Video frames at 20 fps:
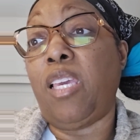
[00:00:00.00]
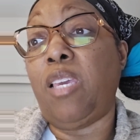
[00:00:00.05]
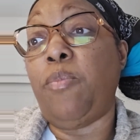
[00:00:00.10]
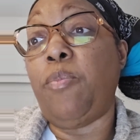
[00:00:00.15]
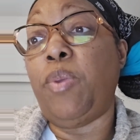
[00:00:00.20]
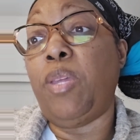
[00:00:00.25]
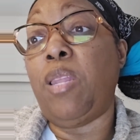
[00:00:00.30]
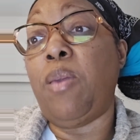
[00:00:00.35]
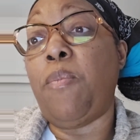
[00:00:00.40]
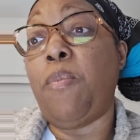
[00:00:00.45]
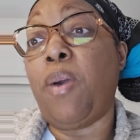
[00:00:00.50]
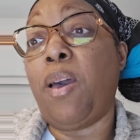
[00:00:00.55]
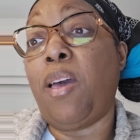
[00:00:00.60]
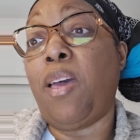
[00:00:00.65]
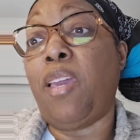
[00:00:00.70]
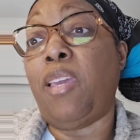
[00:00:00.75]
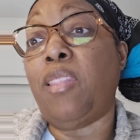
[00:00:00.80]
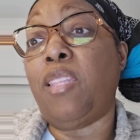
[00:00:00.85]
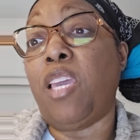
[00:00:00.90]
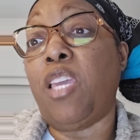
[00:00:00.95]
keeping in
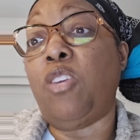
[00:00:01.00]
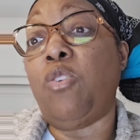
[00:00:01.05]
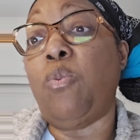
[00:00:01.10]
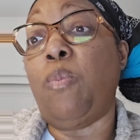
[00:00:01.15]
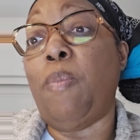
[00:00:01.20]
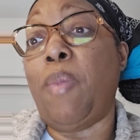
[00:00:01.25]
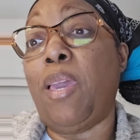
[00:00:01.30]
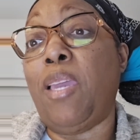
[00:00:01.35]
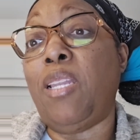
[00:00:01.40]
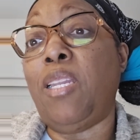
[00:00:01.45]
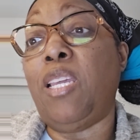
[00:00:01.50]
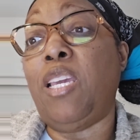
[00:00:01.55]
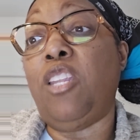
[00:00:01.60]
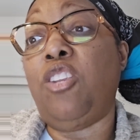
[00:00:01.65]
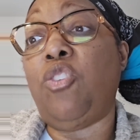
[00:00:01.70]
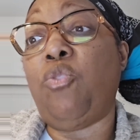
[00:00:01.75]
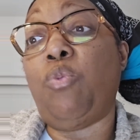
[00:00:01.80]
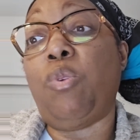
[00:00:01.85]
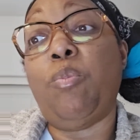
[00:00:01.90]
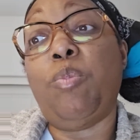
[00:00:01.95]
mind that you may
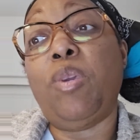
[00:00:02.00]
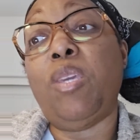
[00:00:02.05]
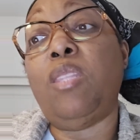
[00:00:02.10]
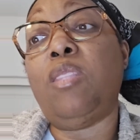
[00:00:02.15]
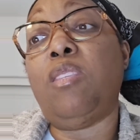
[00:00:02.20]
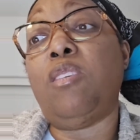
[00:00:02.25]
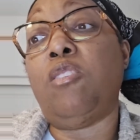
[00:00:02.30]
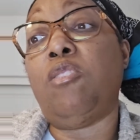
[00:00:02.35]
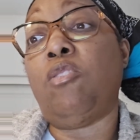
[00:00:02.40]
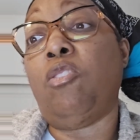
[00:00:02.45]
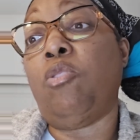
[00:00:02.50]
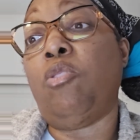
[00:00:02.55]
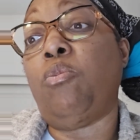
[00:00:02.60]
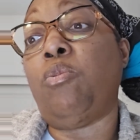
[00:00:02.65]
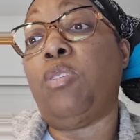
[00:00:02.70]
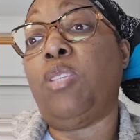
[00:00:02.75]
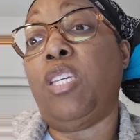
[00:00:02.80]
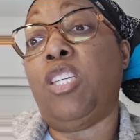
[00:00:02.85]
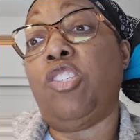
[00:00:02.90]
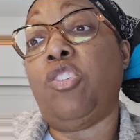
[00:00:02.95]
need to repeat the
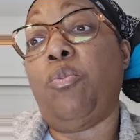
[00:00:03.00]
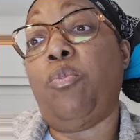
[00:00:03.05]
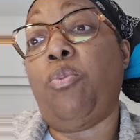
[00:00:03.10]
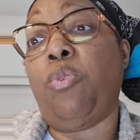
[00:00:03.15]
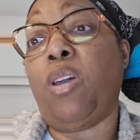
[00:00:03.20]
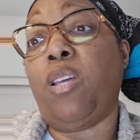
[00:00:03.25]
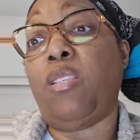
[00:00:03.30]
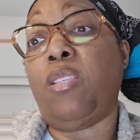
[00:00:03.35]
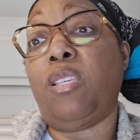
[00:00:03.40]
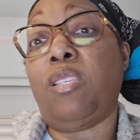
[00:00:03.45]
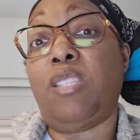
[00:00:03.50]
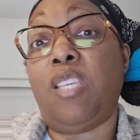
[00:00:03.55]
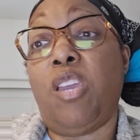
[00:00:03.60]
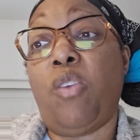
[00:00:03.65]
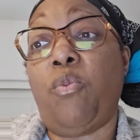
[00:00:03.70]
solarization process